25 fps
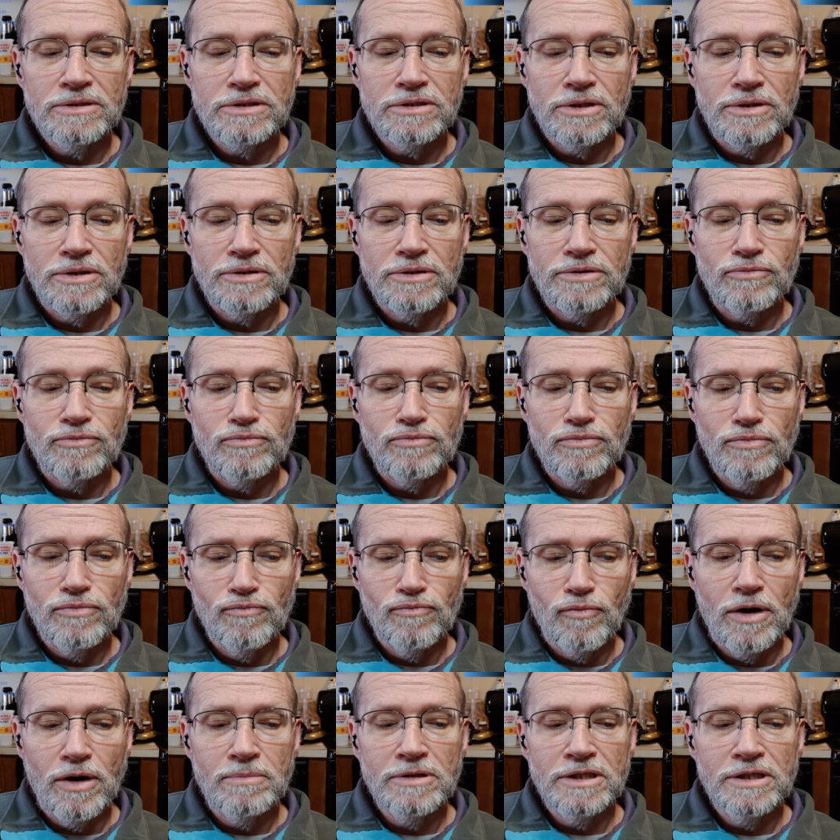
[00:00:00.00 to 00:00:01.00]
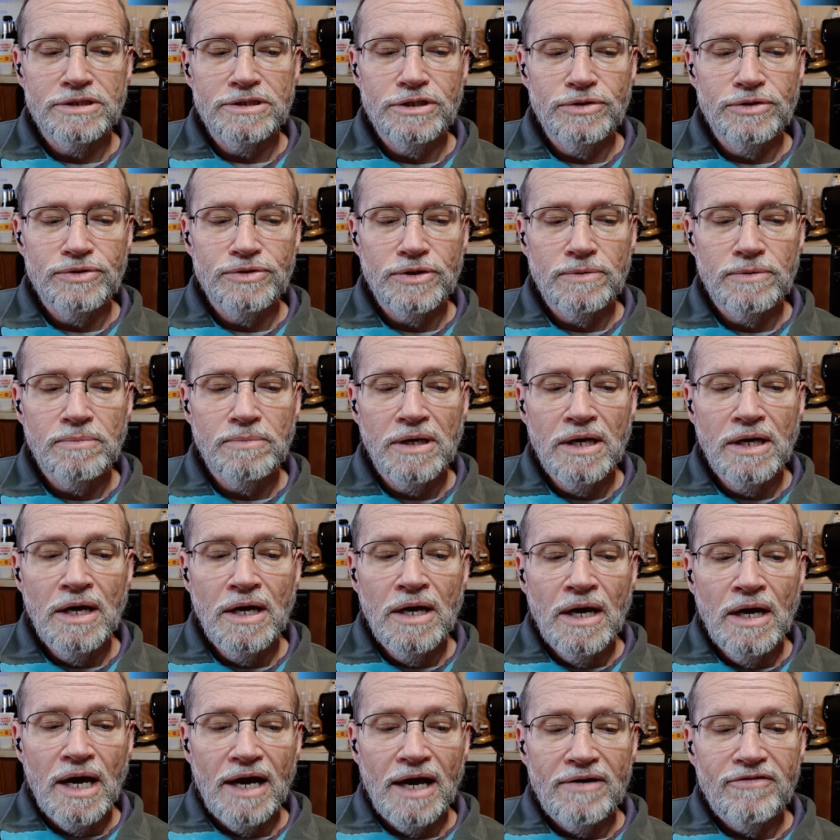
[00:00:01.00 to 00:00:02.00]
channels on Rumble and
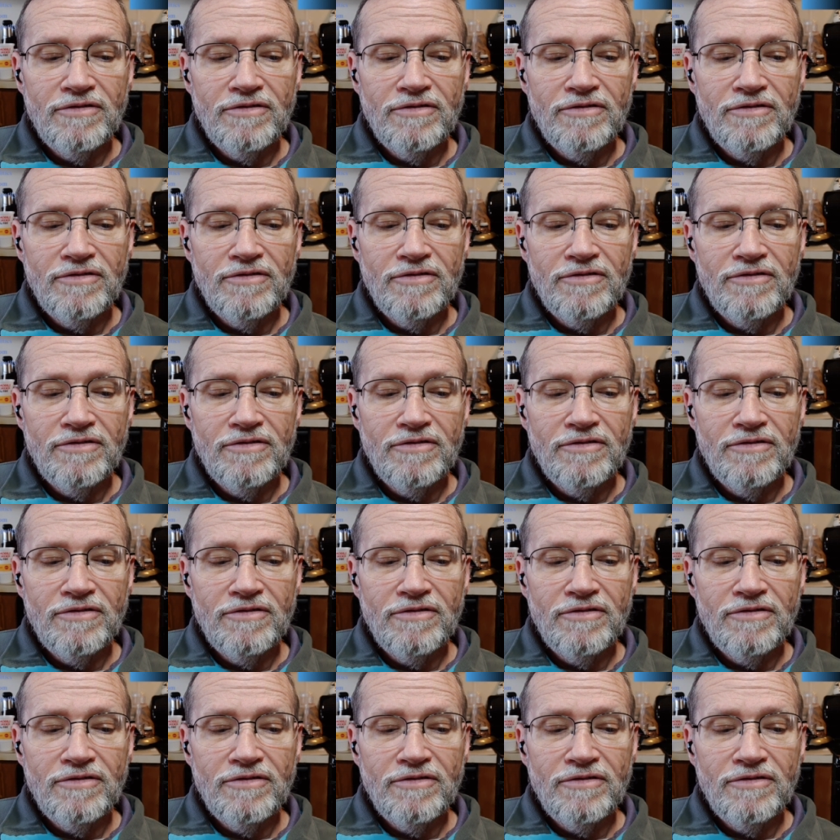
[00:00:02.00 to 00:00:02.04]
YouTube